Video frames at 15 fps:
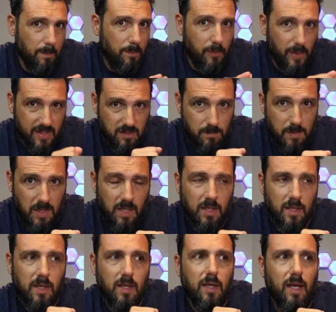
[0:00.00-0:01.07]
impressed me.
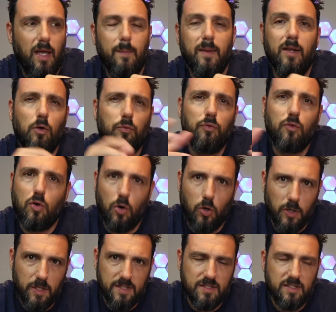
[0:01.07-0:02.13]
I mean, of
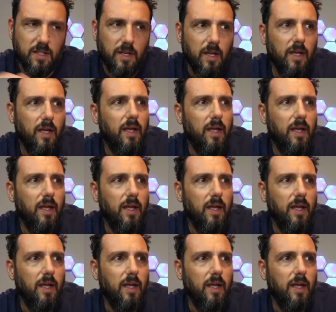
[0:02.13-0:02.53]
course,